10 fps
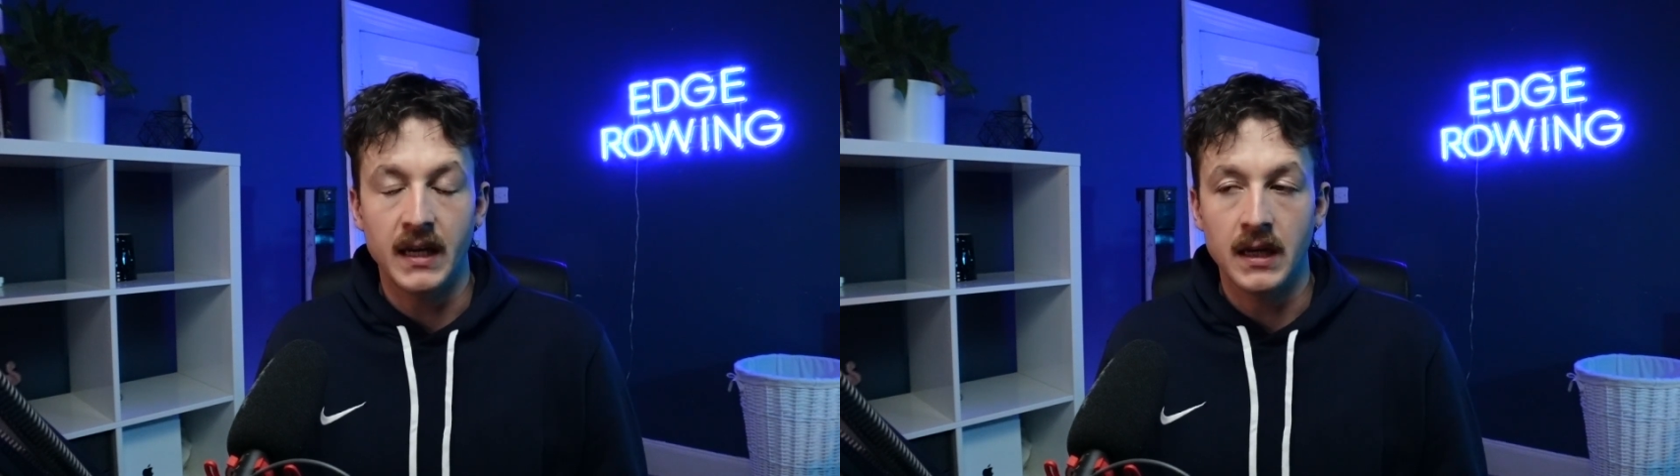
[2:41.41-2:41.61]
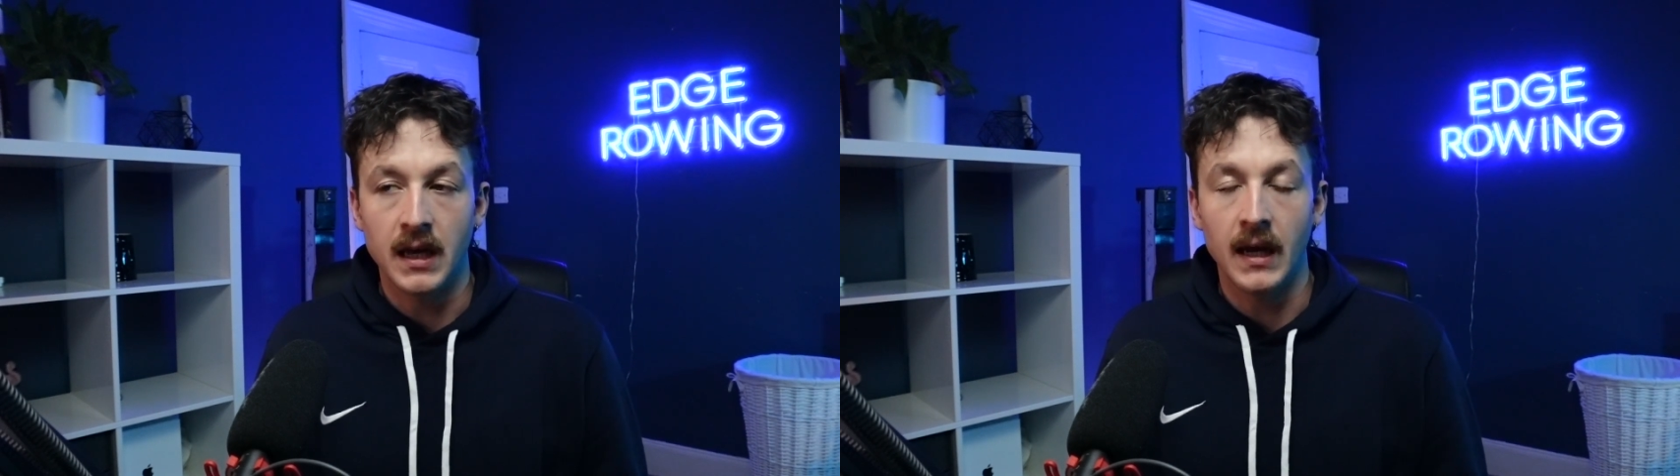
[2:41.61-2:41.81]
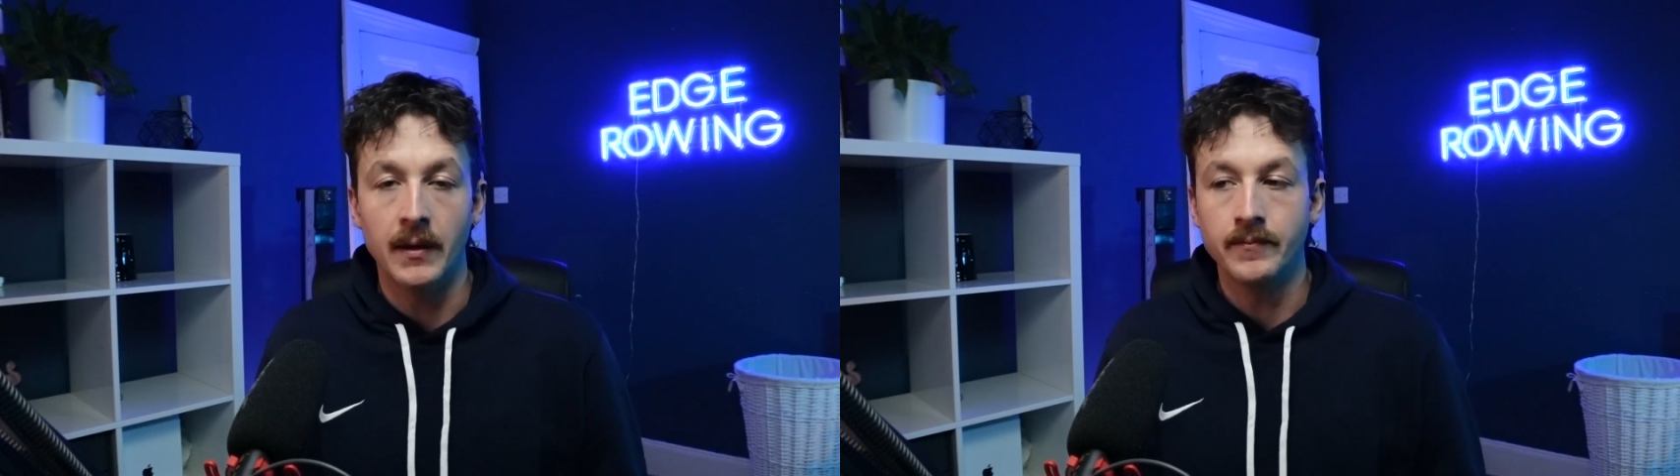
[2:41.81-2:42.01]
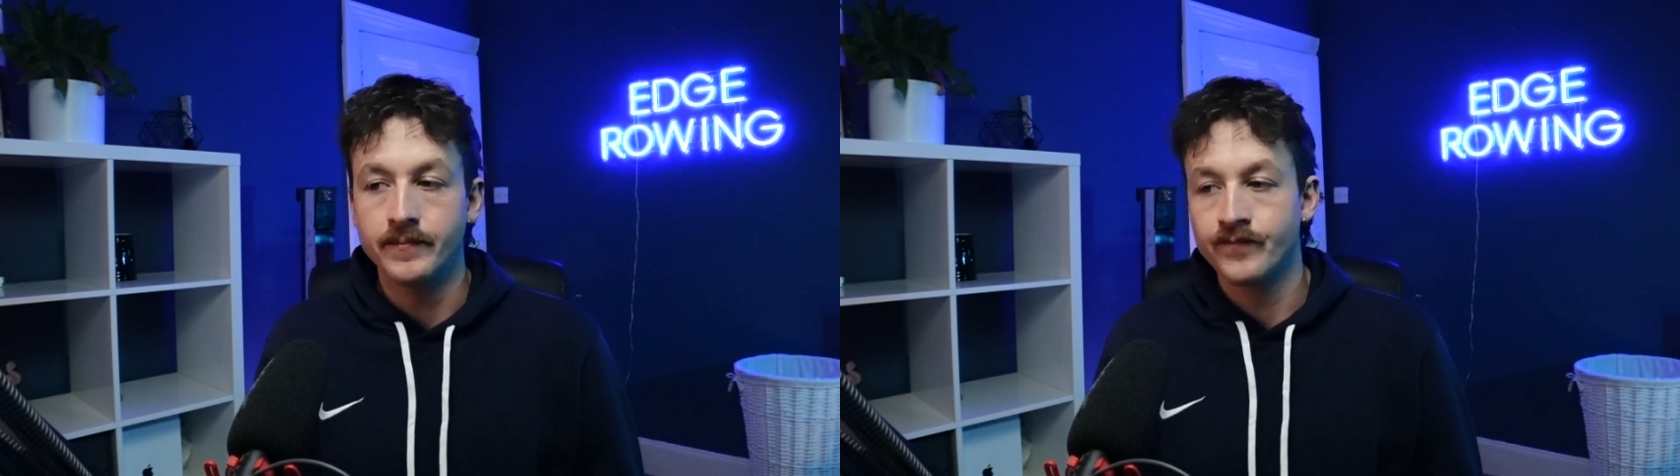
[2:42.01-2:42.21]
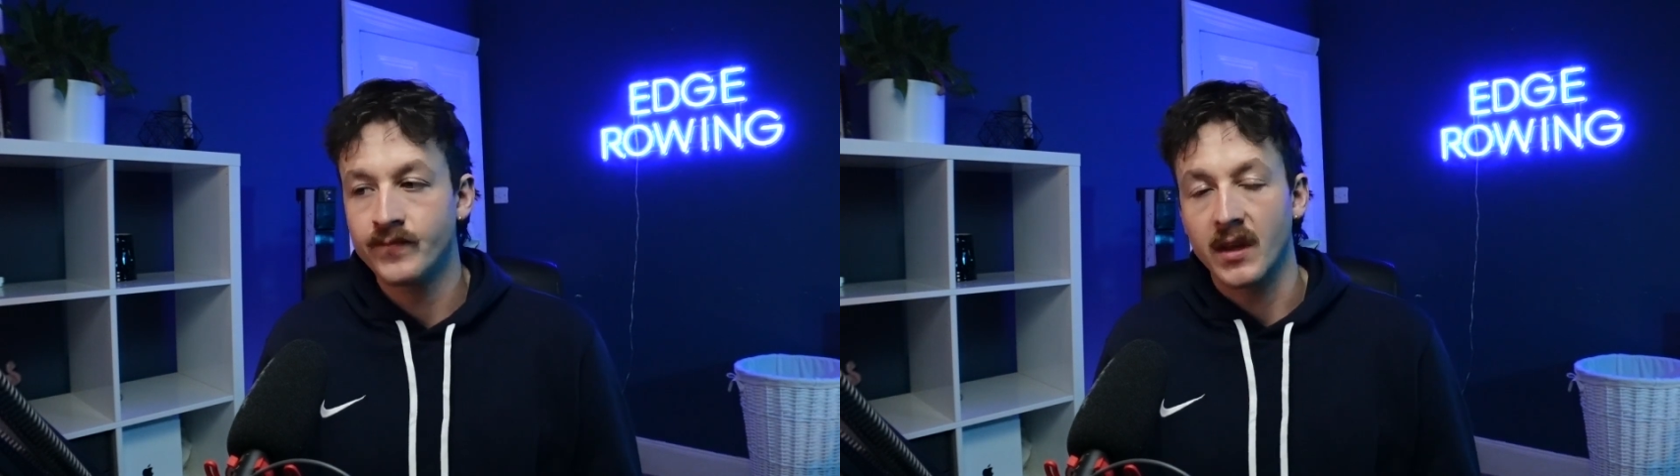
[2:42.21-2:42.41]

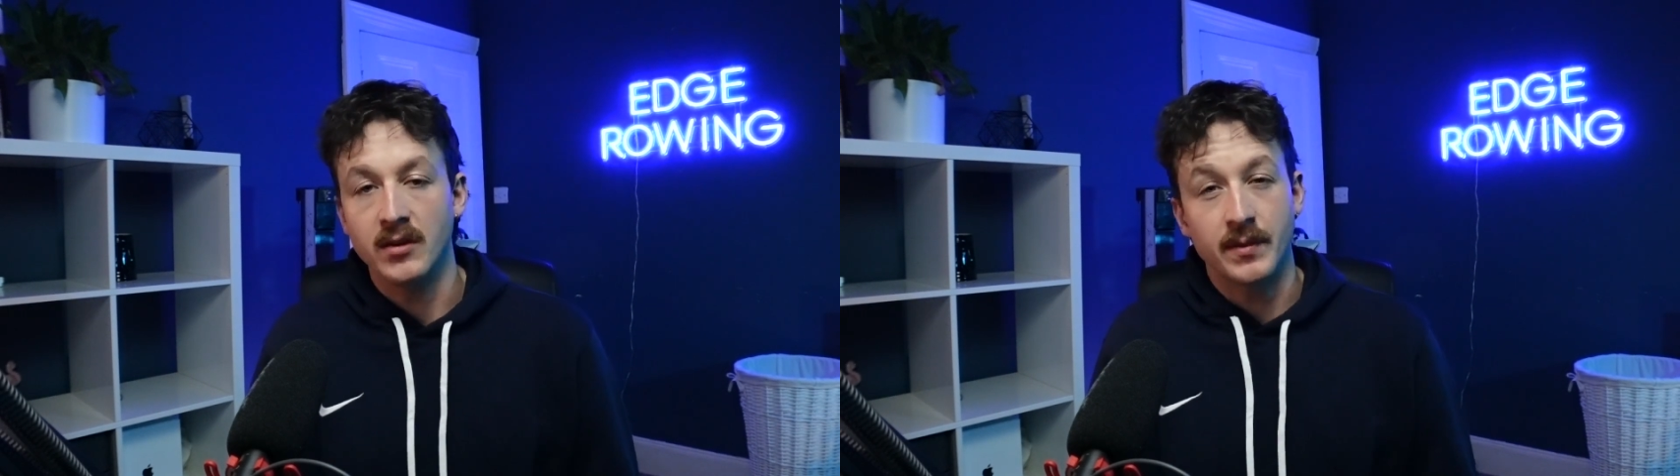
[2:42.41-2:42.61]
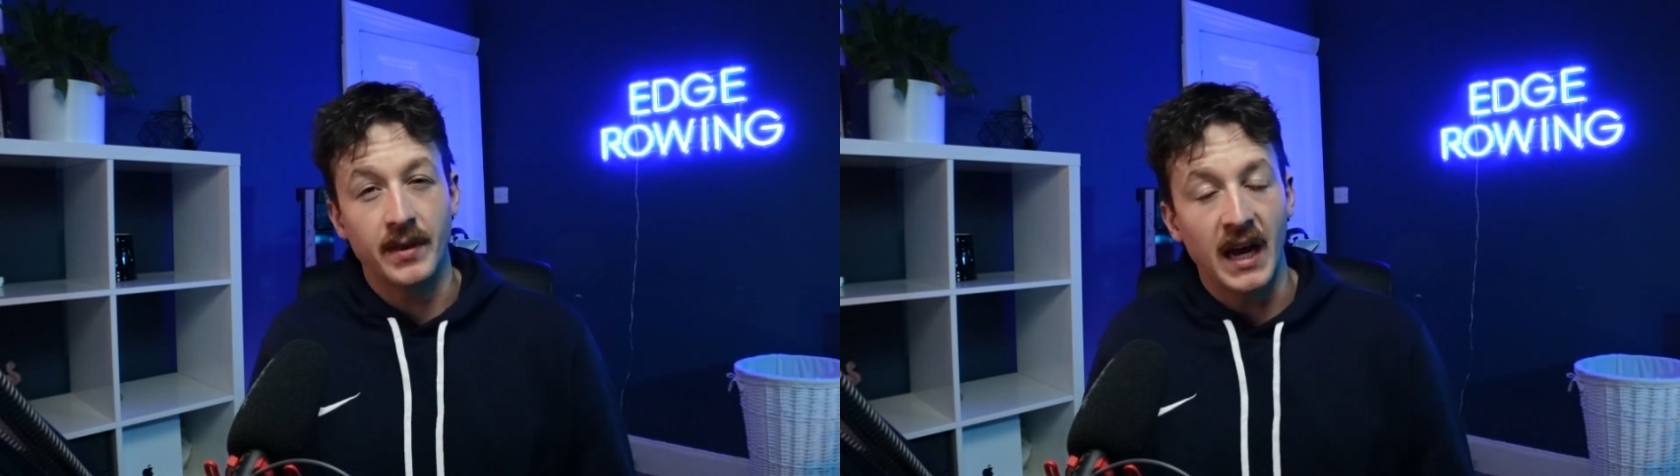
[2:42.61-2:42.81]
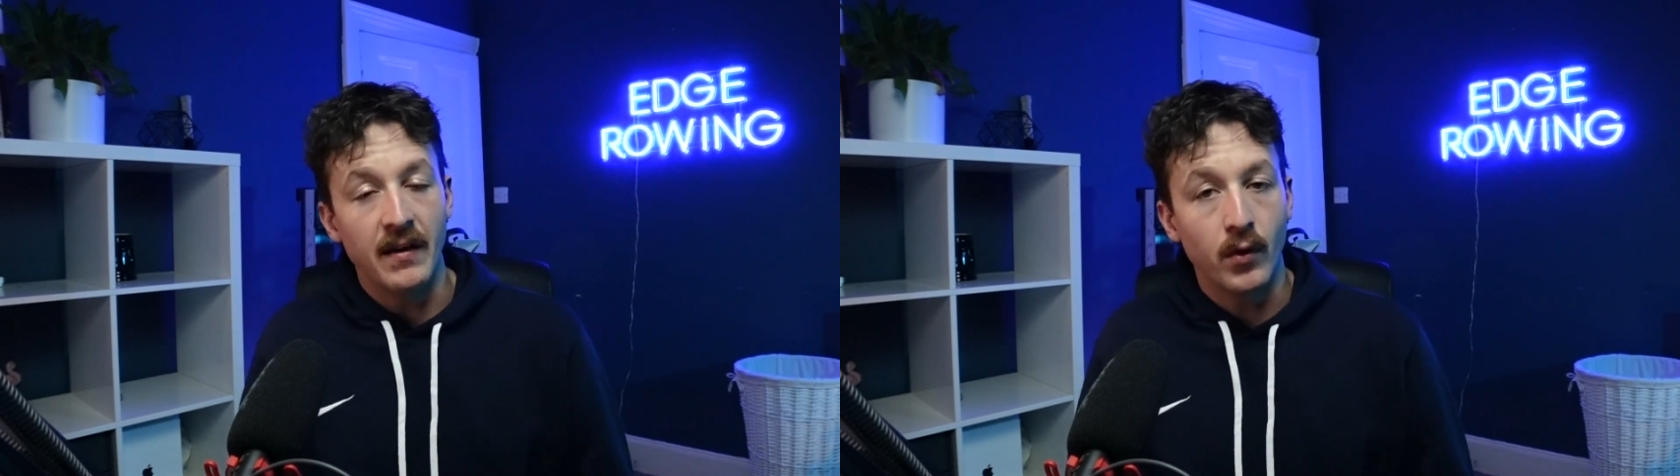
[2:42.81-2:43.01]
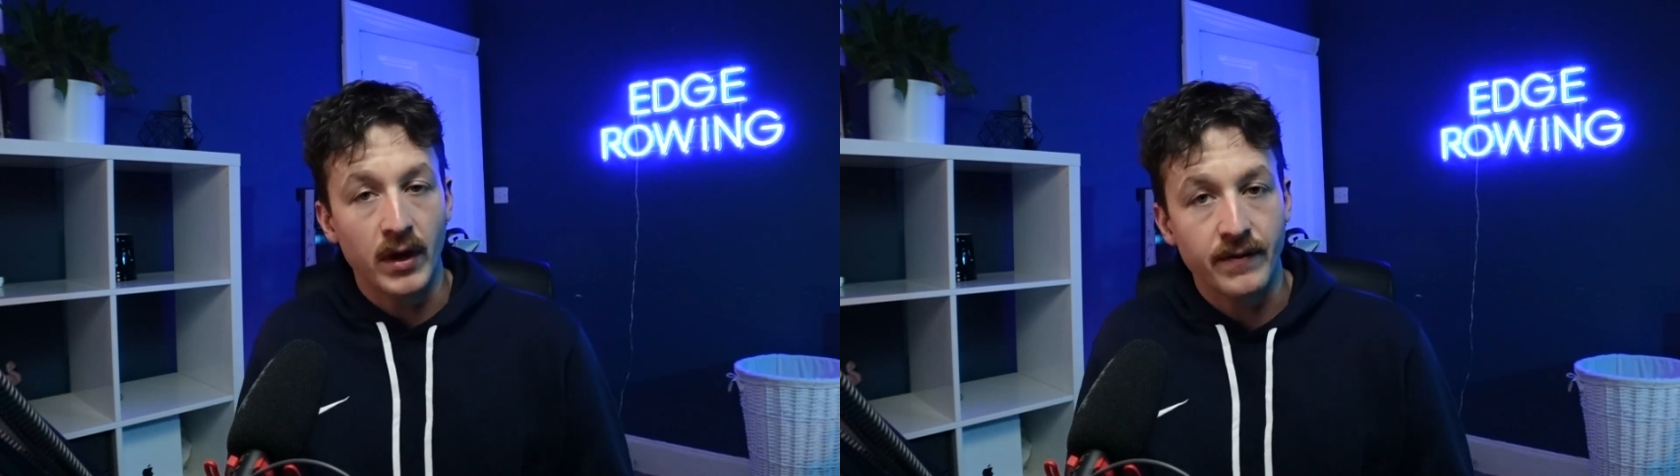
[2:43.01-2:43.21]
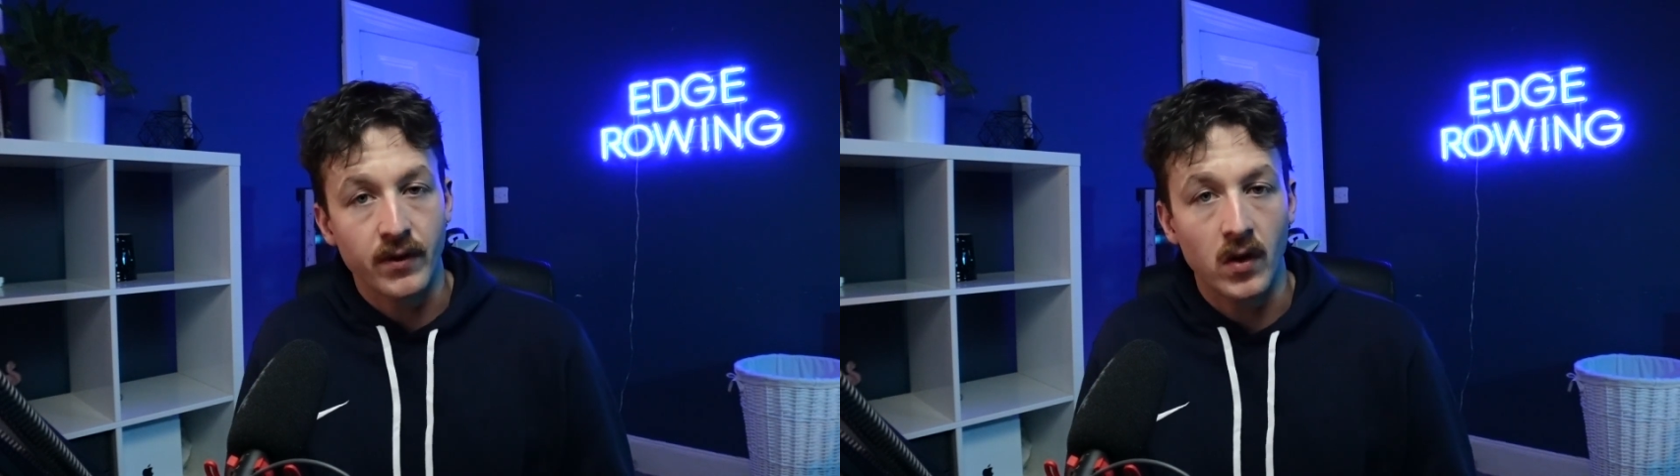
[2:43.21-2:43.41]
It was something that I
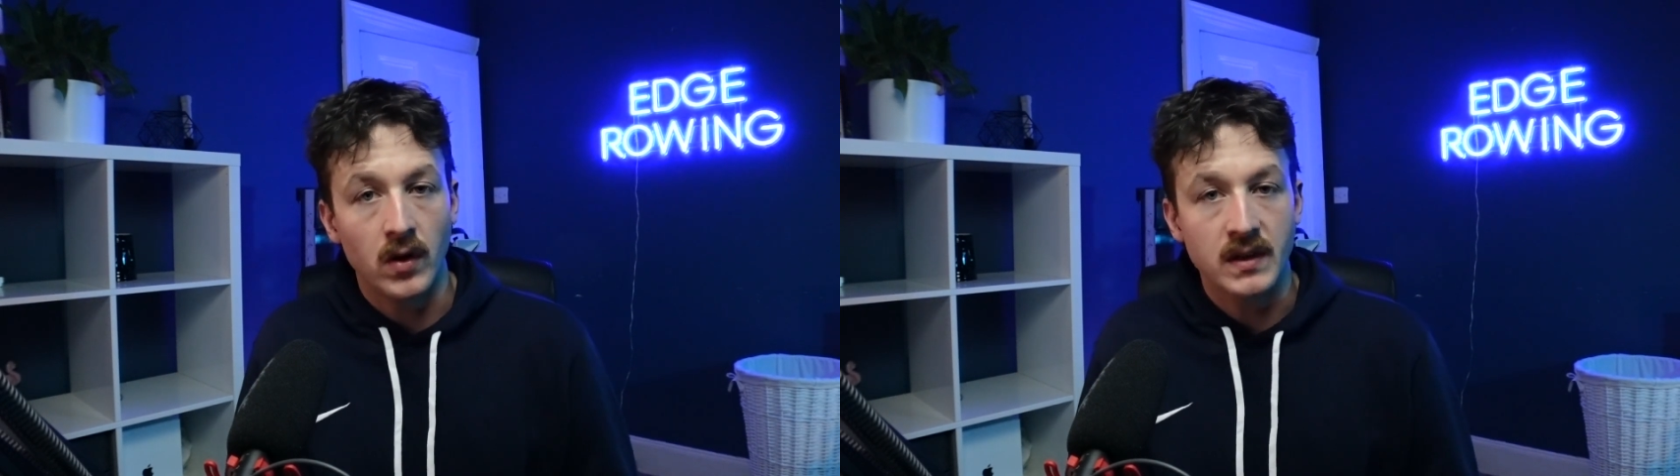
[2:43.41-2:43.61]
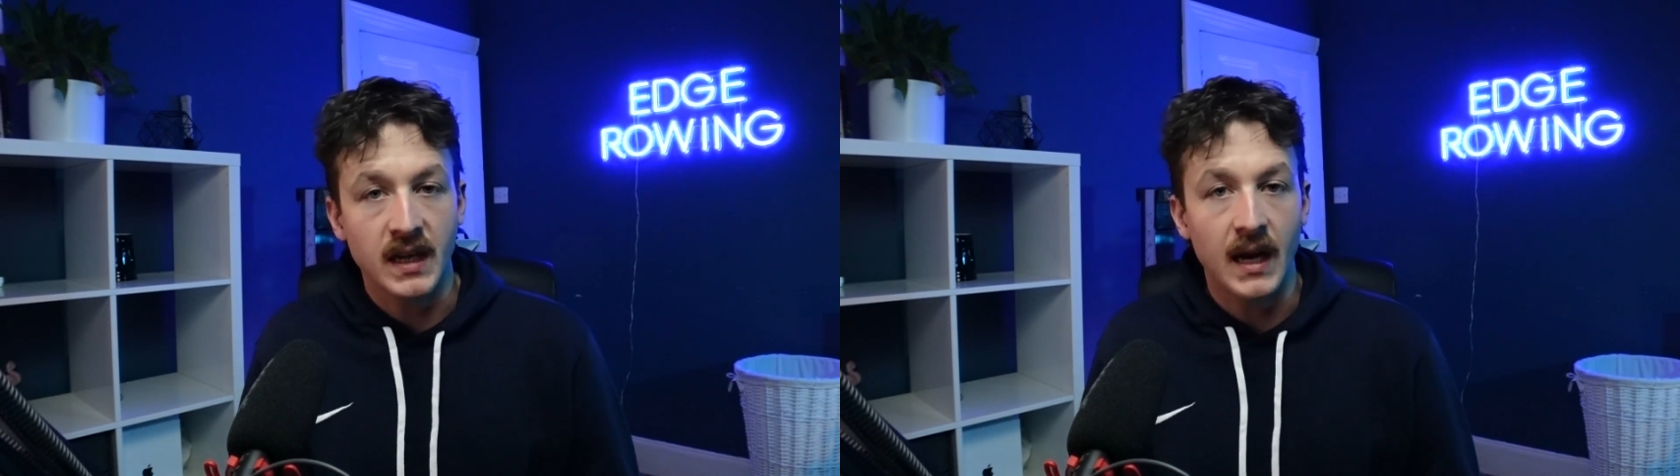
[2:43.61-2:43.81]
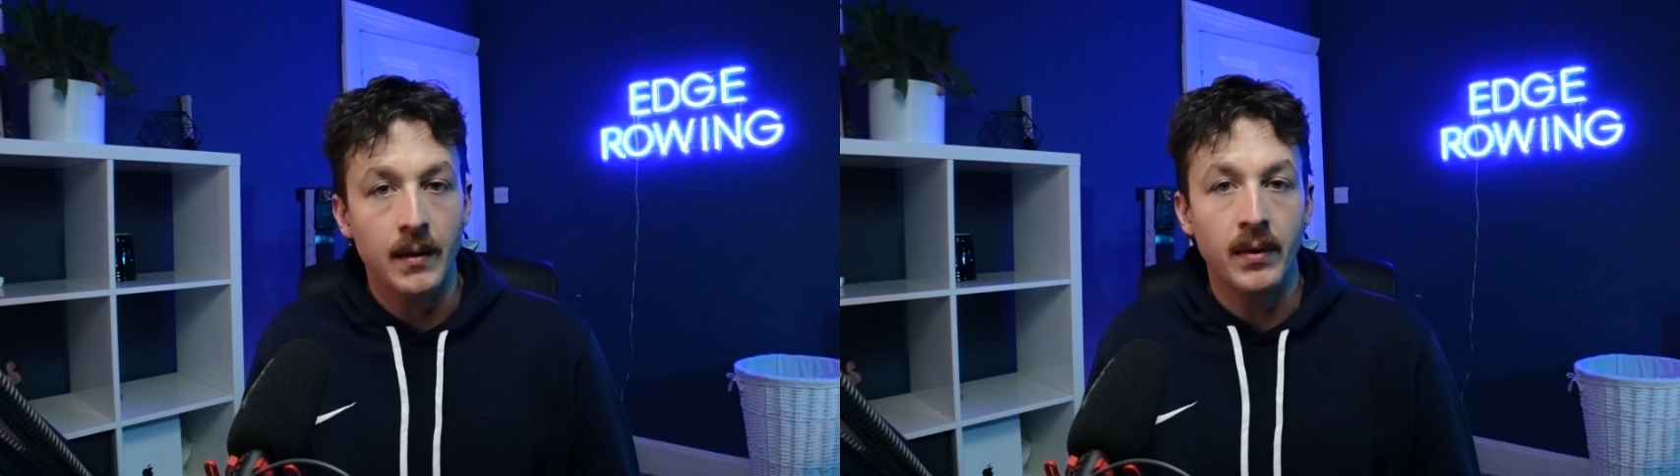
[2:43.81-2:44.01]
avoided for a long time,